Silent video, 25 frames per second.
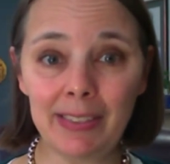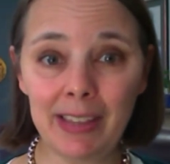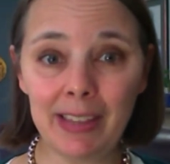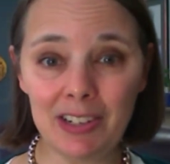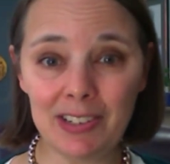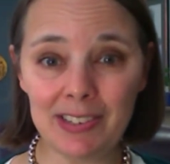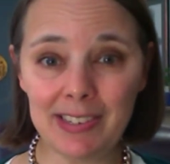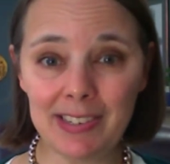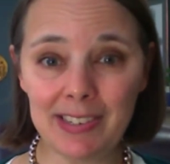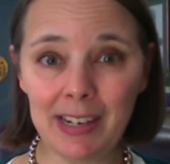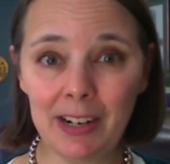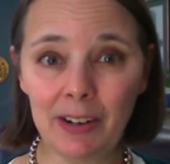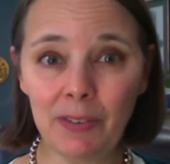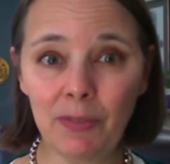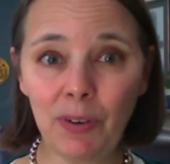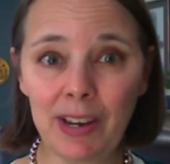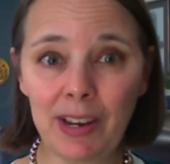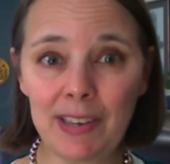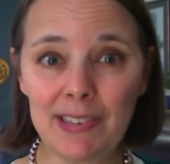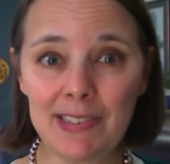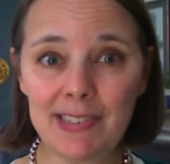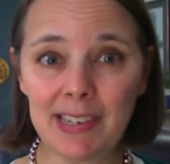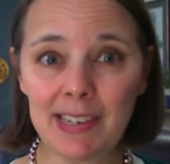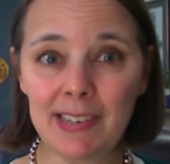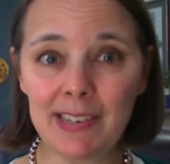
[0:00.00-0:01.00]
legislative
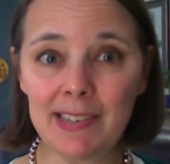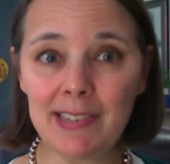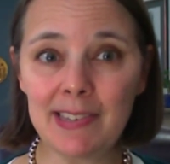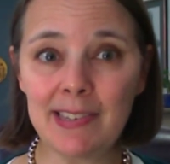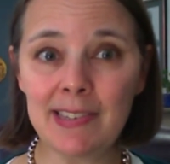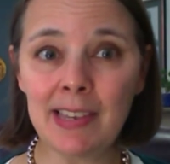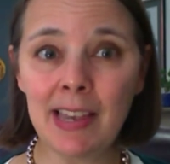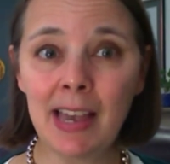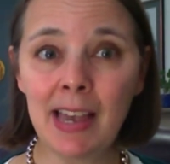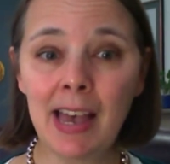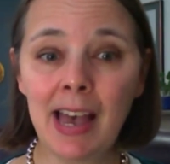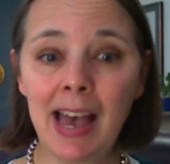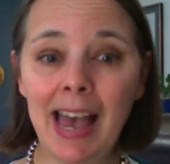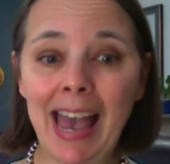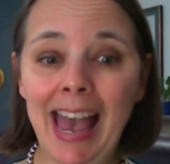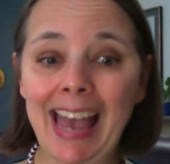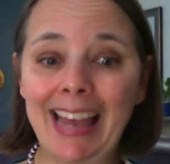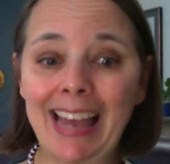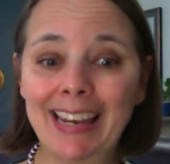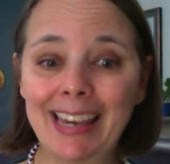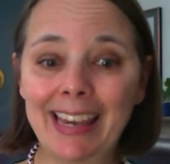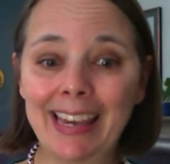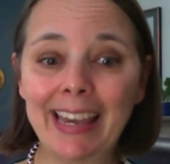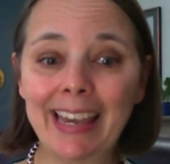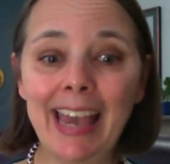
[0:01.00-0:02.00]
races,
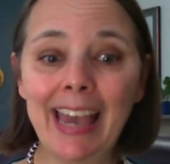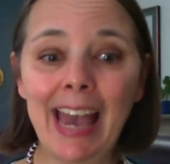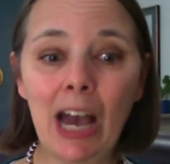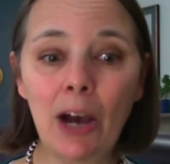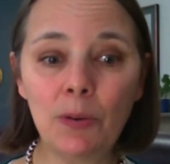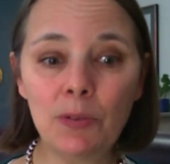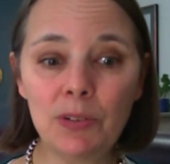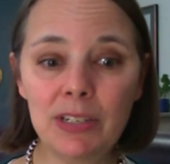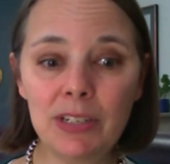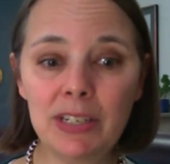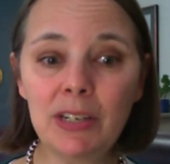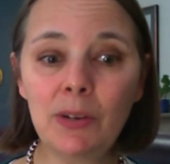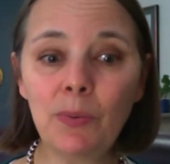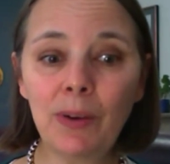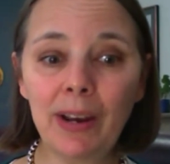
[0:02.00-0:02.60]
any county